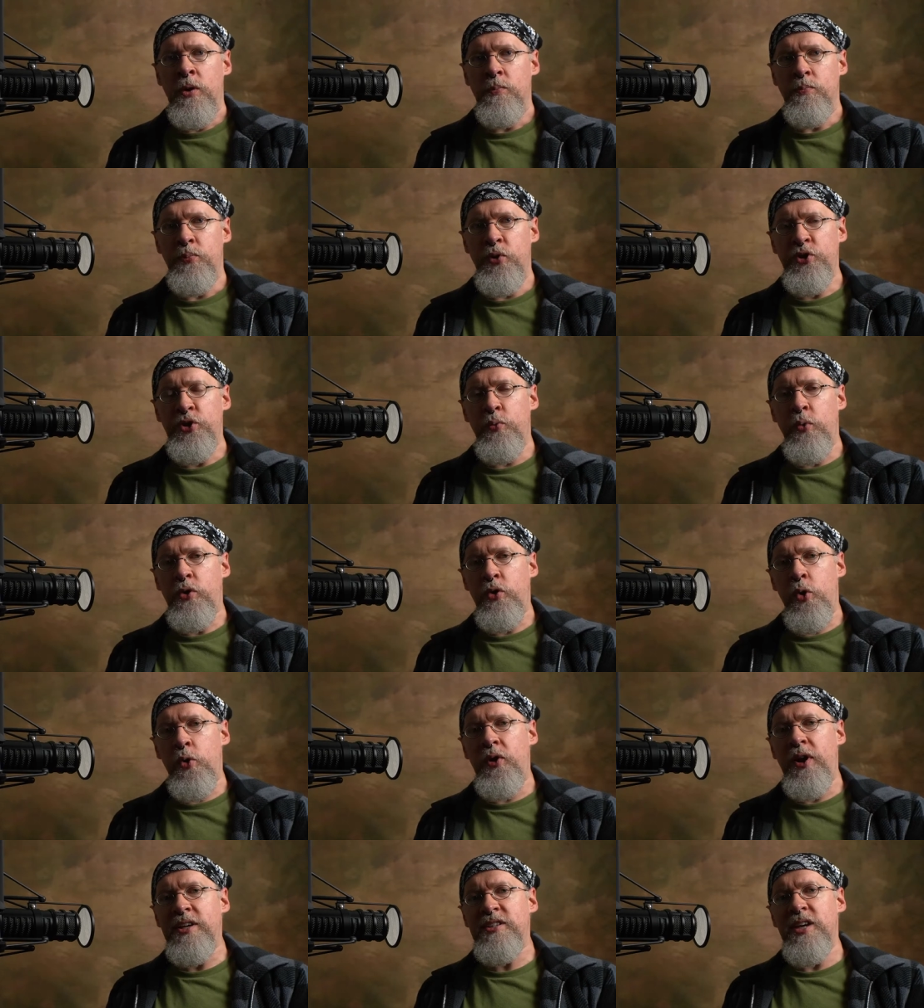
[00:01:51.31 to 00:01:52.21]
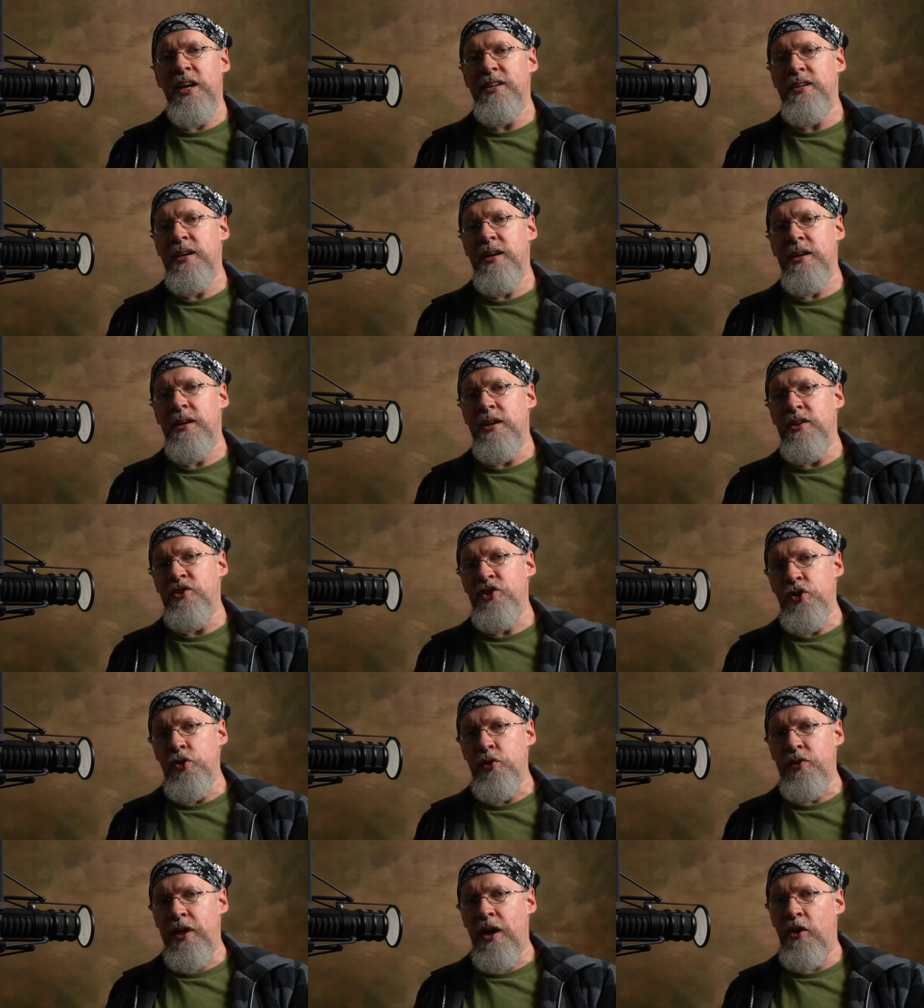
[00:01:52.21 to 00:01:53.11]
But the recordings I did in
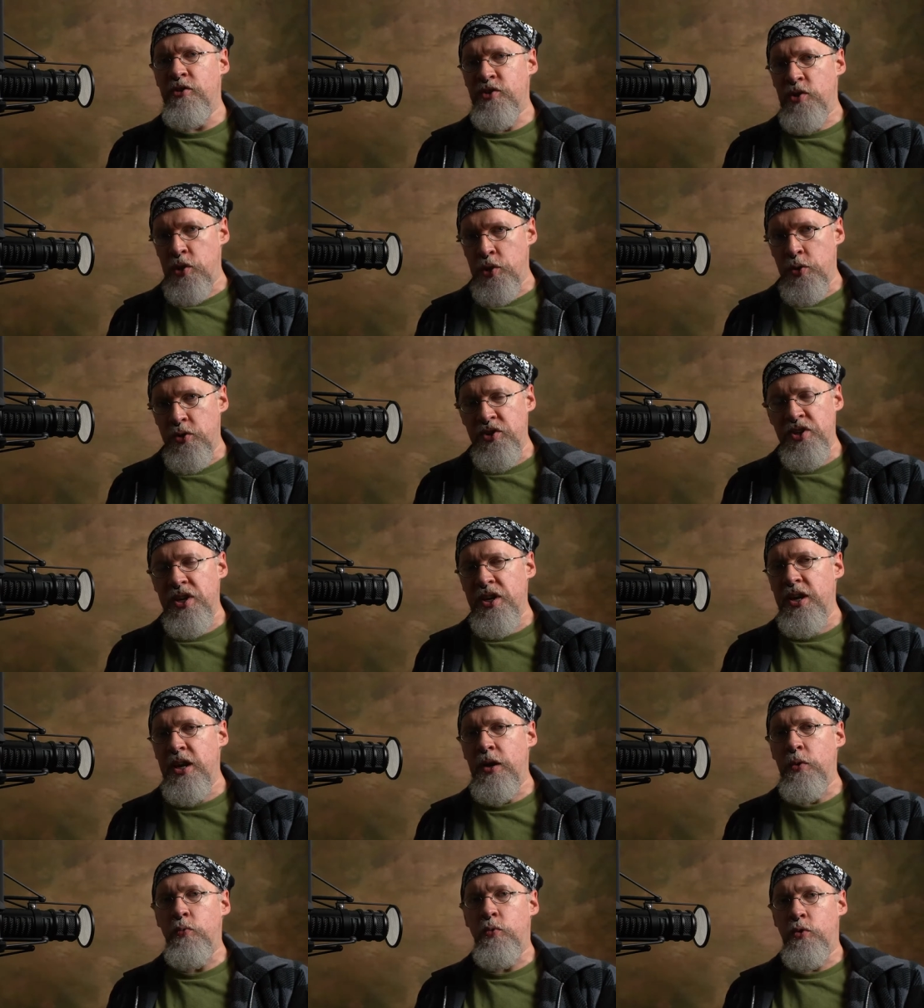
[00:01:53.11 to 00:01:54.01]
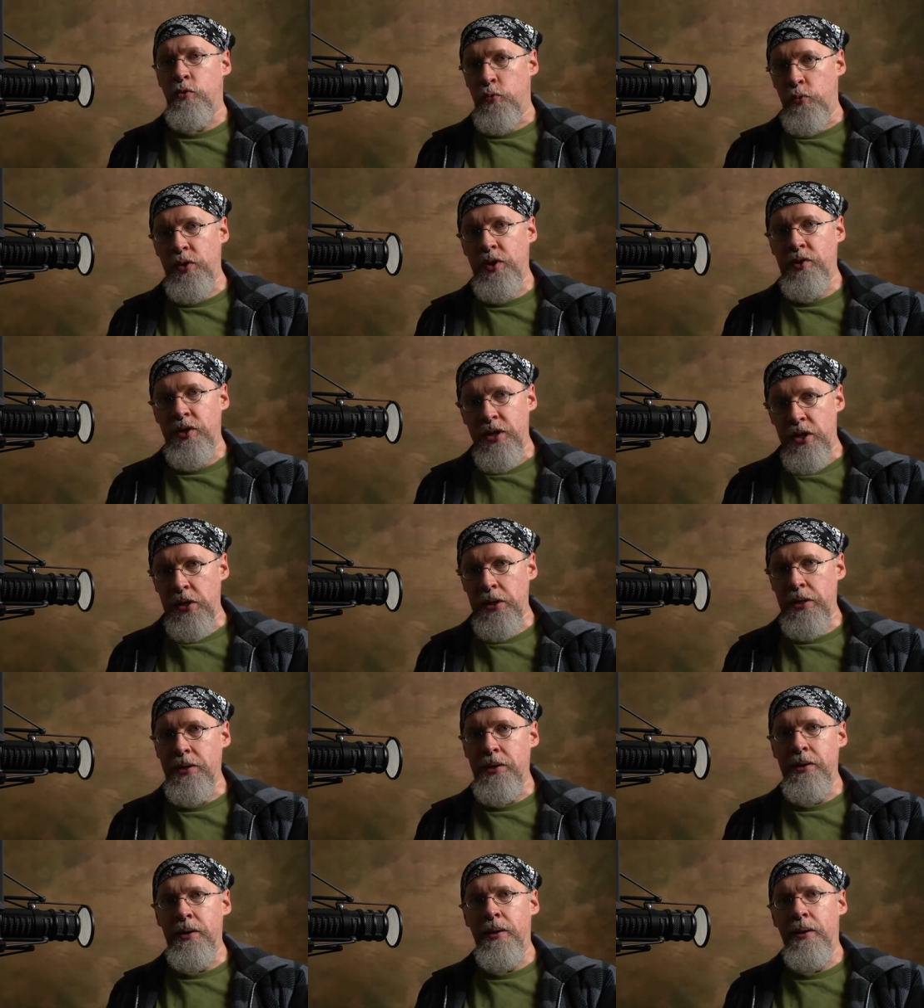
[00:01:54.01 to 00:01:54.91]
2013 were really
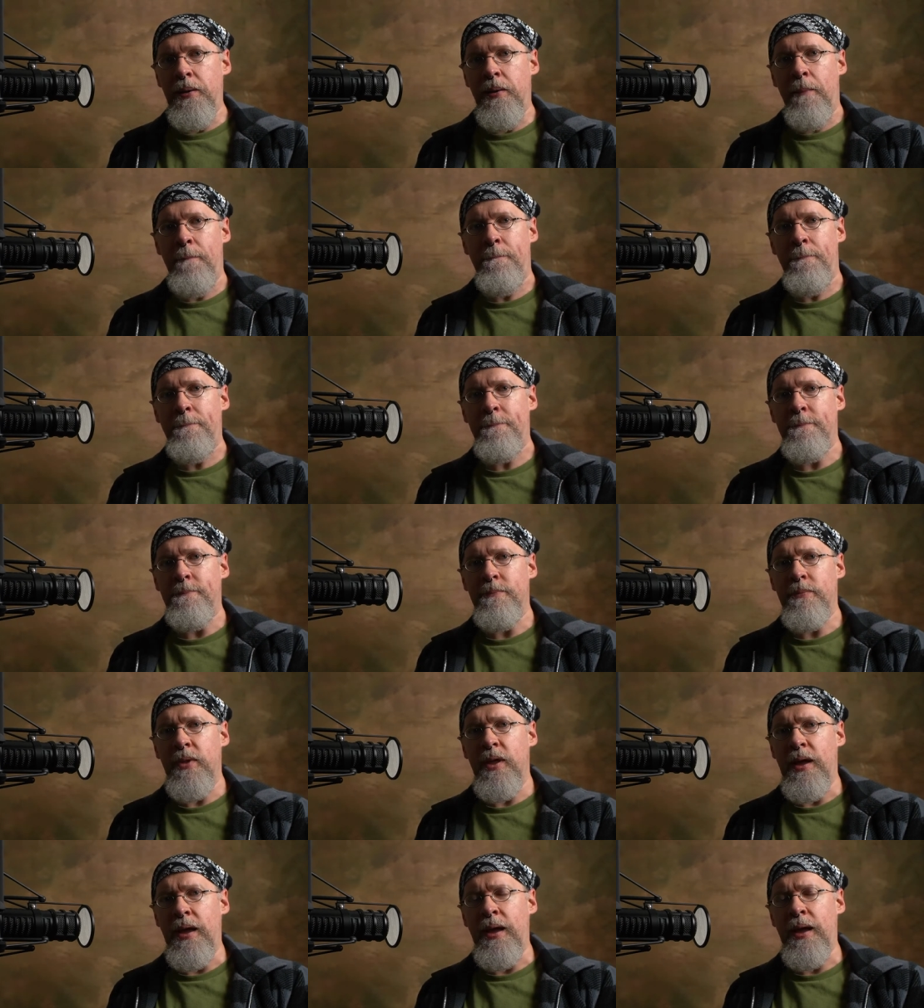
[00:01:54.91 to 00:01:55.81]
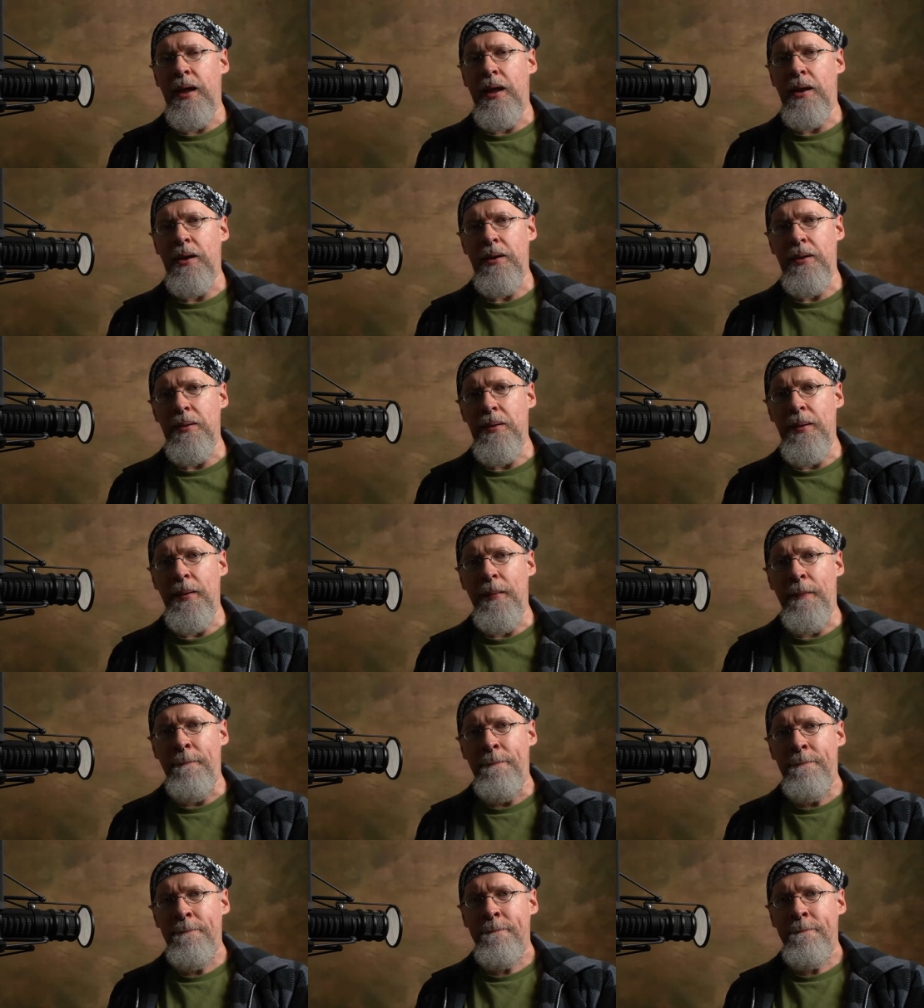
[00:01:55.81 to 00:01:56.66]
good, and uh,